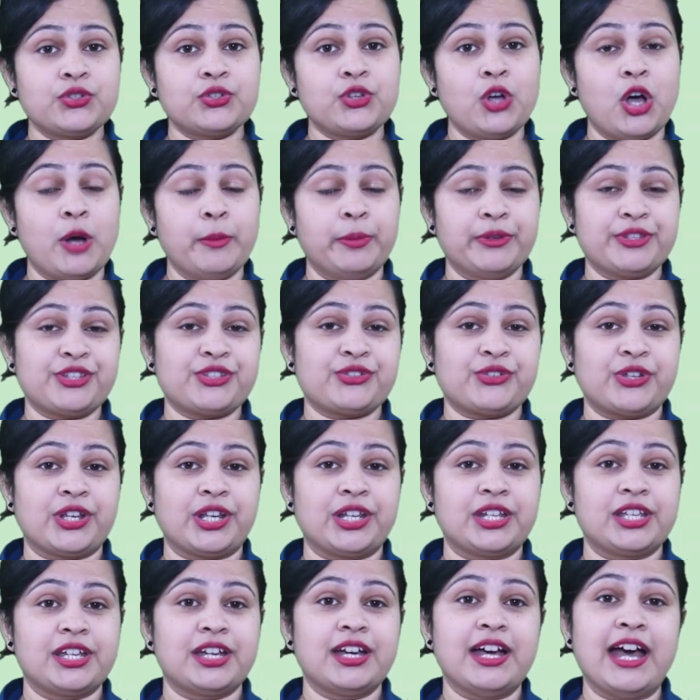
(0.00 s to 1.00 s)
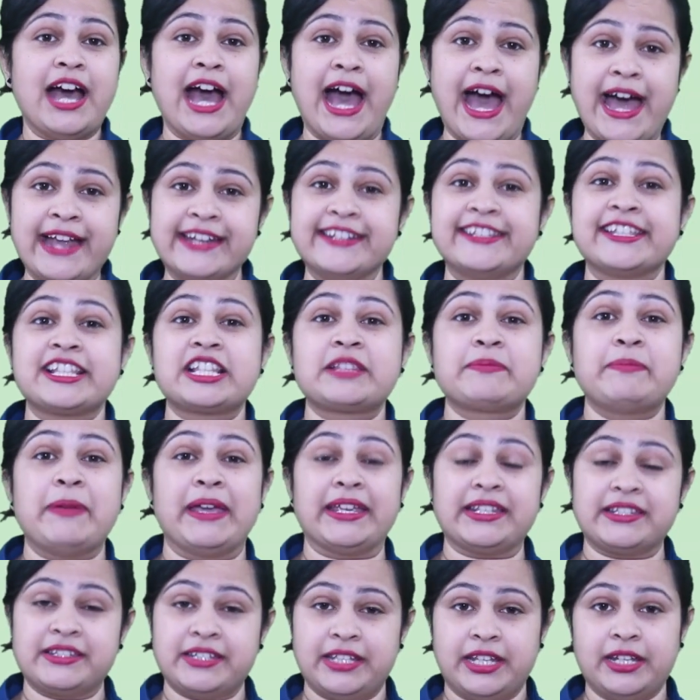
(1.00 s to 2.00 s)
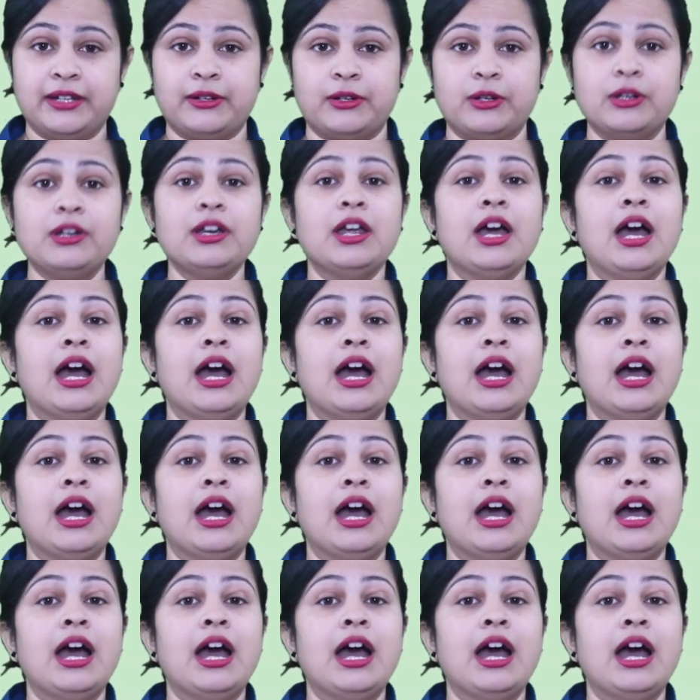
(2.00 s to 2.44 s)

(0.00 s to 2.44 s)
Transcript: Corp Australia and The Spectator